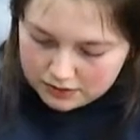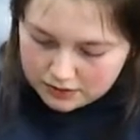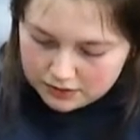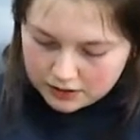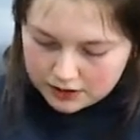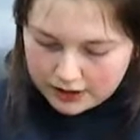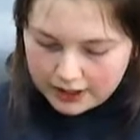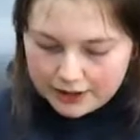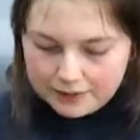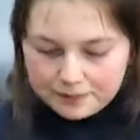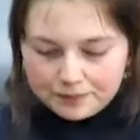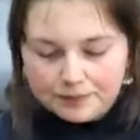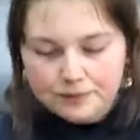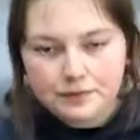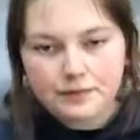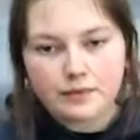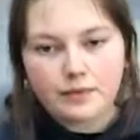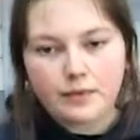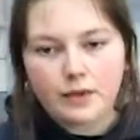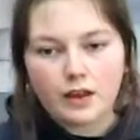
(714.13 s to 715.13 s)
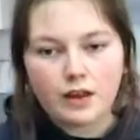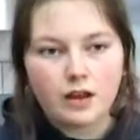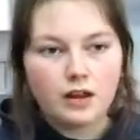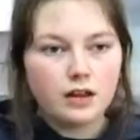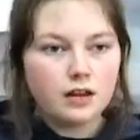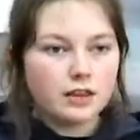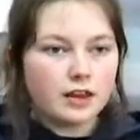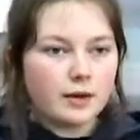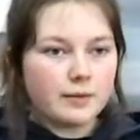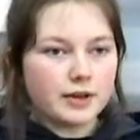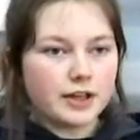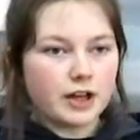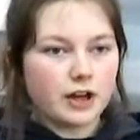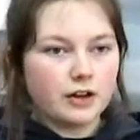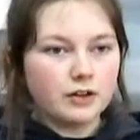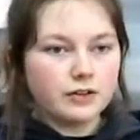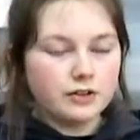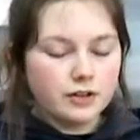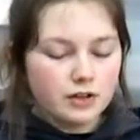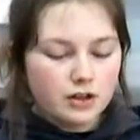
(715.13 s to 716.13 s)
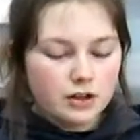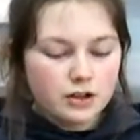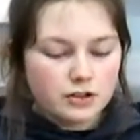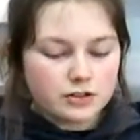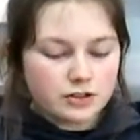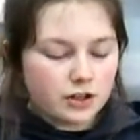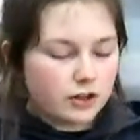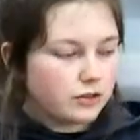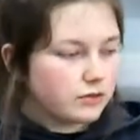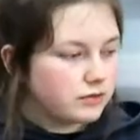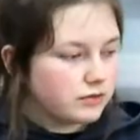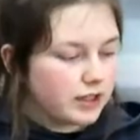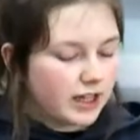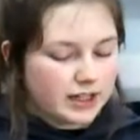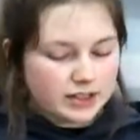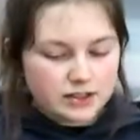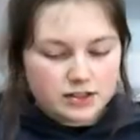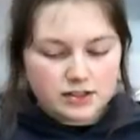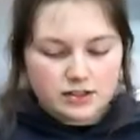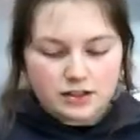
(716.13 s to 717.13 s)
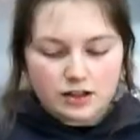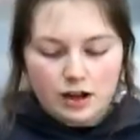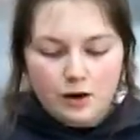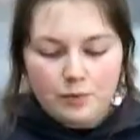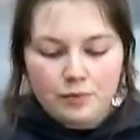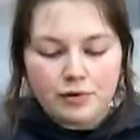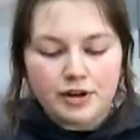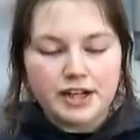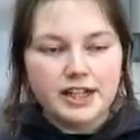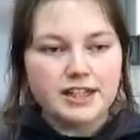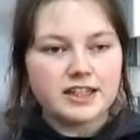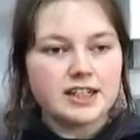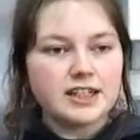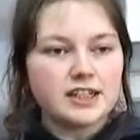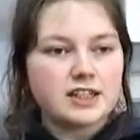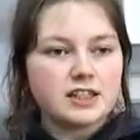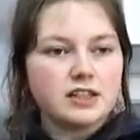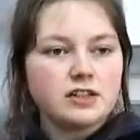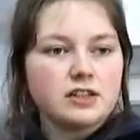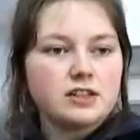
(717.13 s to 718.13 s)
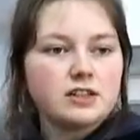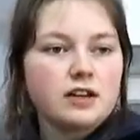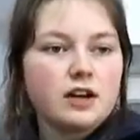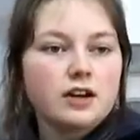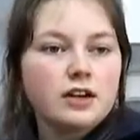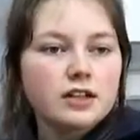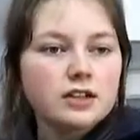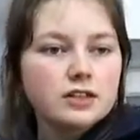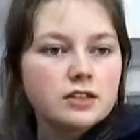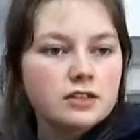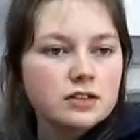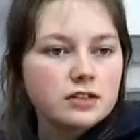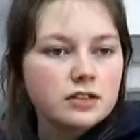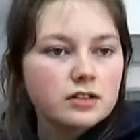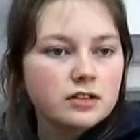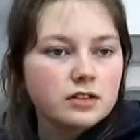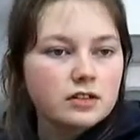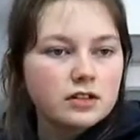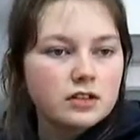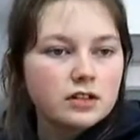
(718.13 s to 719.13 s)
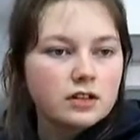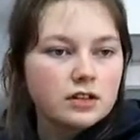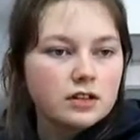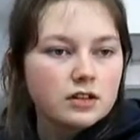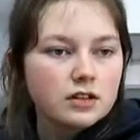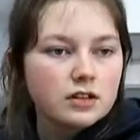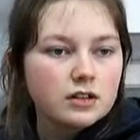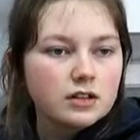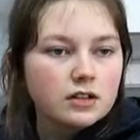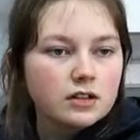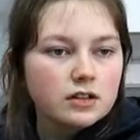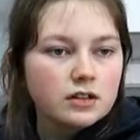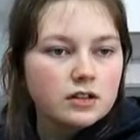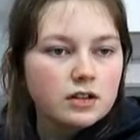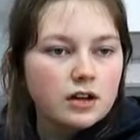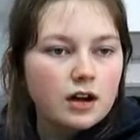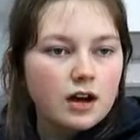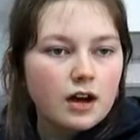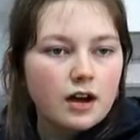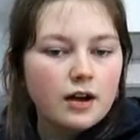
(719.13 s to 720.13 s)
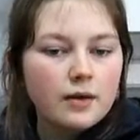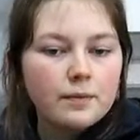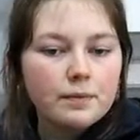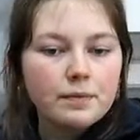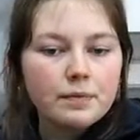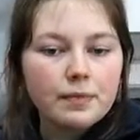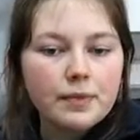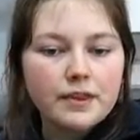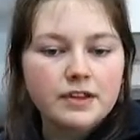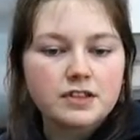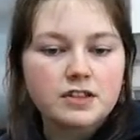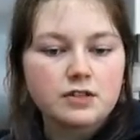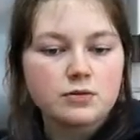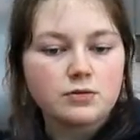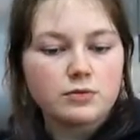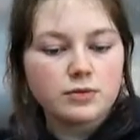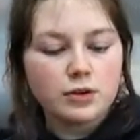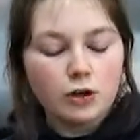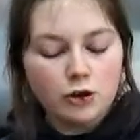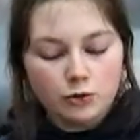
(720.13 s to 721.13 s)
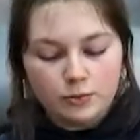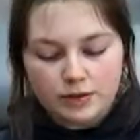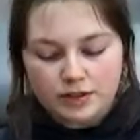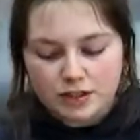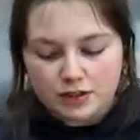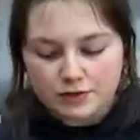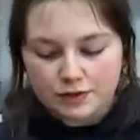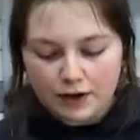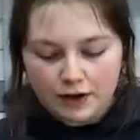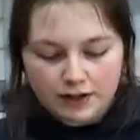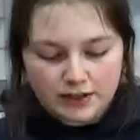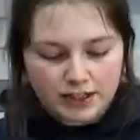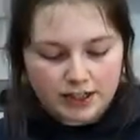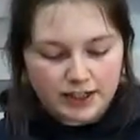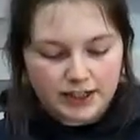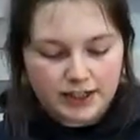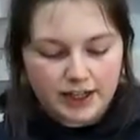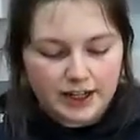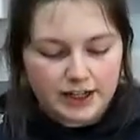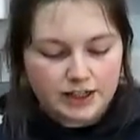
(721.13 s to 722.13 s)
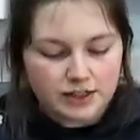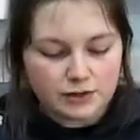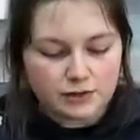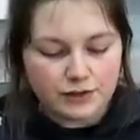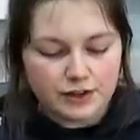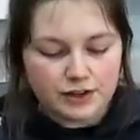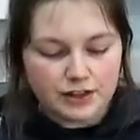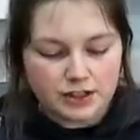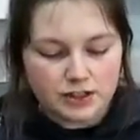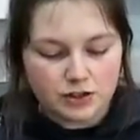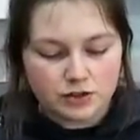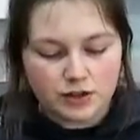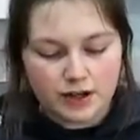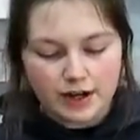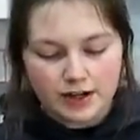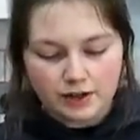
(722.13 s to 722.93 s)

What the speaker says: Okay, there we go. So that's a pretty decent size. This is almost as far as I can get it to fit this tray.